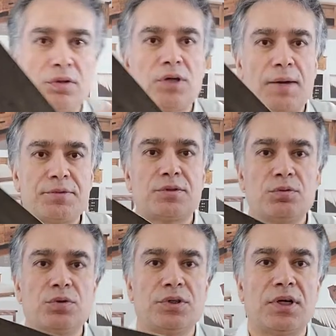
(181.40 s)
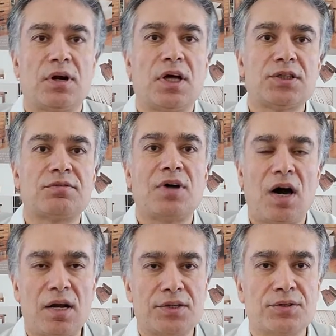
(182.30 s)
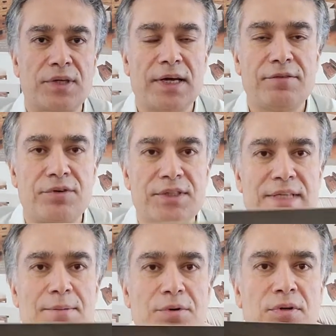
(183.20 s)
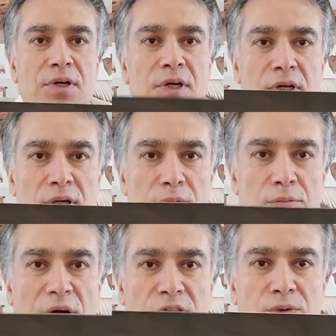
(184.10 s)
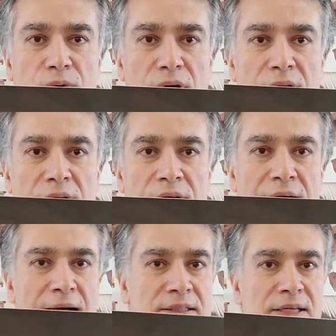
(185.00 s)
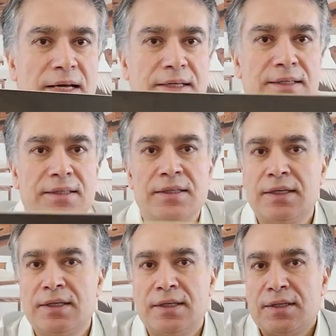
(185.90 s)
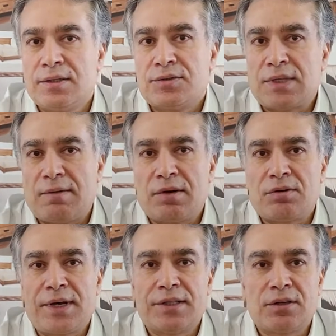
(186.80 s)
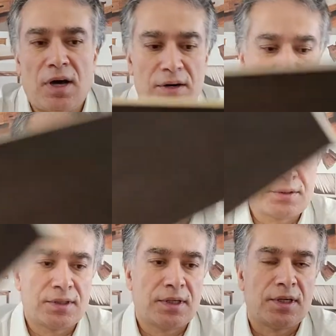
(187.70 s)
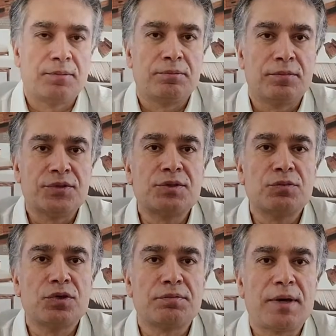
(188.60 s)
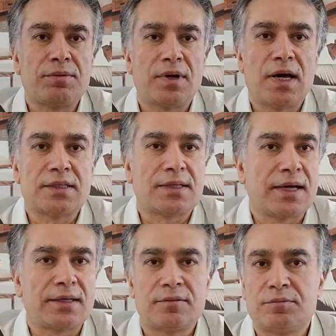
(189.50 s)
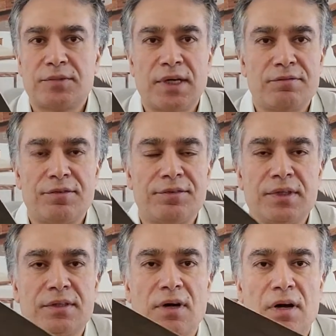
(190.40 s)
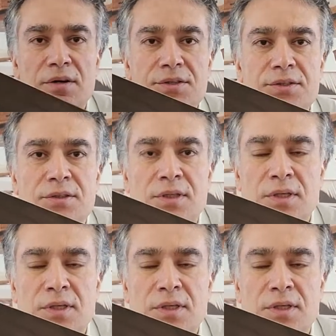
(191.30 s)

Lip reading: types of the wood, there are lots of colors, okay? For example, brushwork has like 7 or 8 colors. Smooth maple has like 10, 15 colors.